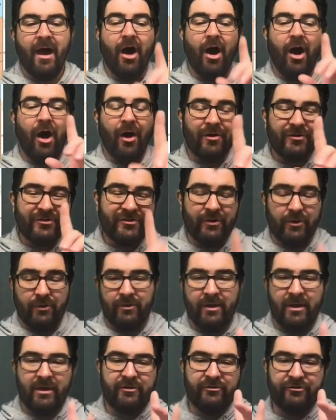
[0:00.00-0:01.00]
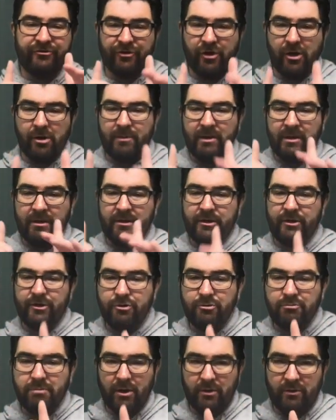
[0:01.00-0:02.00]
Also, German
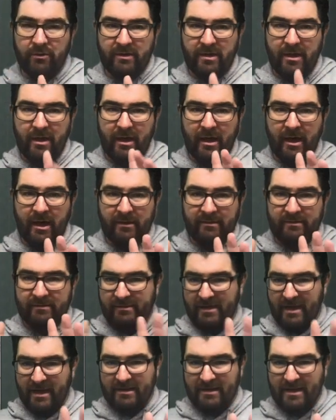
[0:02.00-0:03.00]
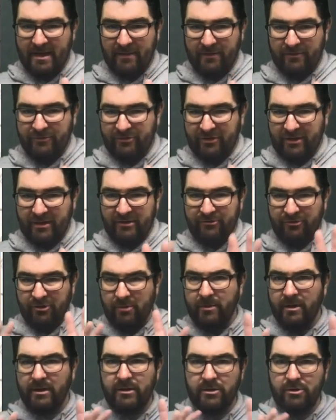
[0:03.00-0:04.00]
U-boat technology,
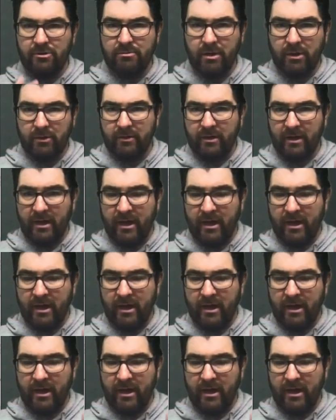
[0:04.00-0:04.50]
German U-boat